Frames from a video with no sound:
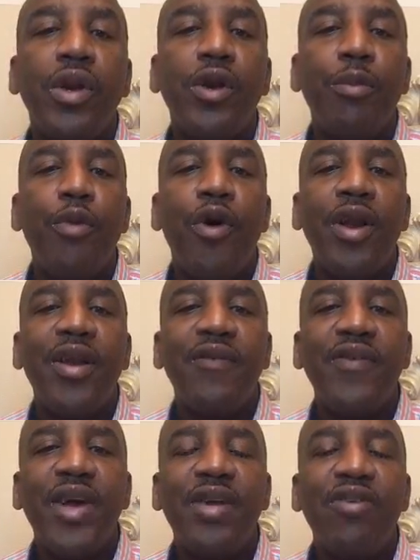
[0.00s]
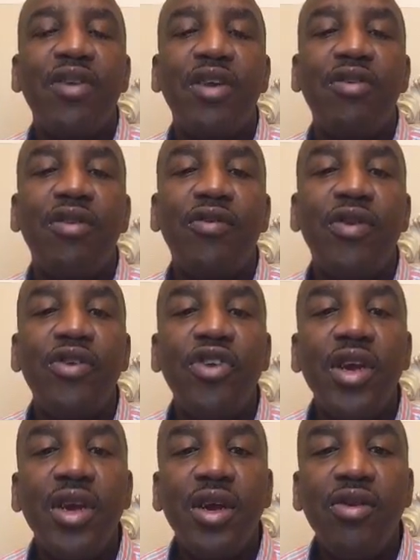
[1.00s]
Good morning, Evangelist
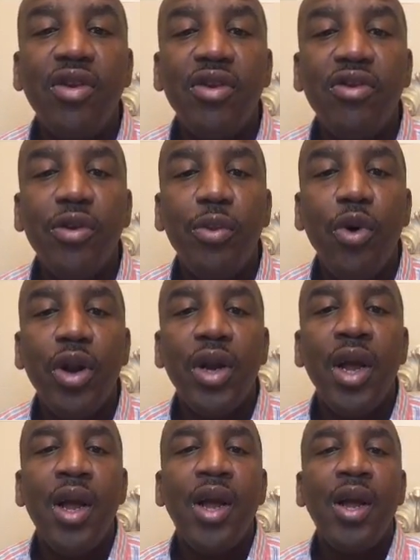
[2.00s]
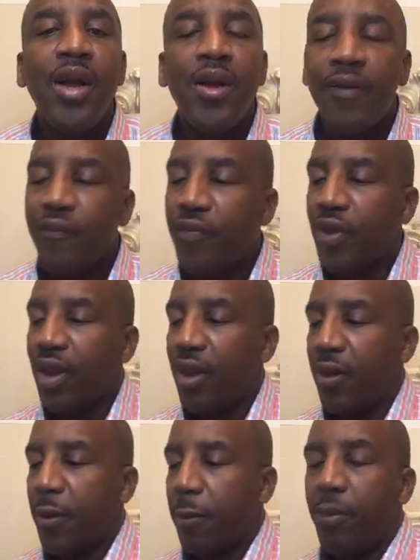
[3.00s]
Regina. Says good morning. Good morning,
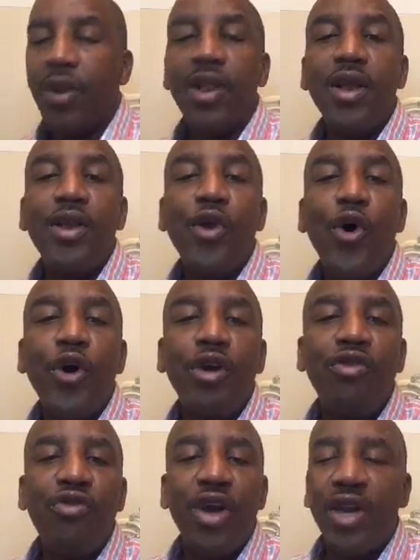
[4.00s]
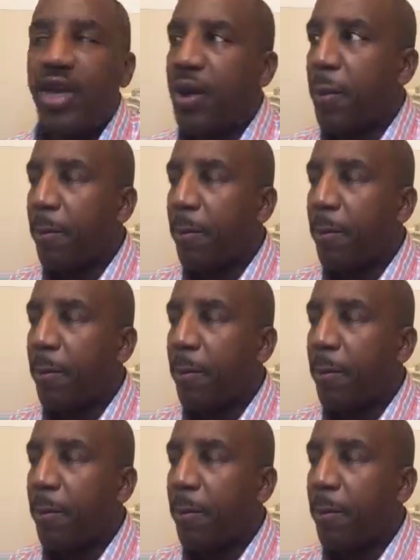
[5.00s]
everyone. Lenore is ready.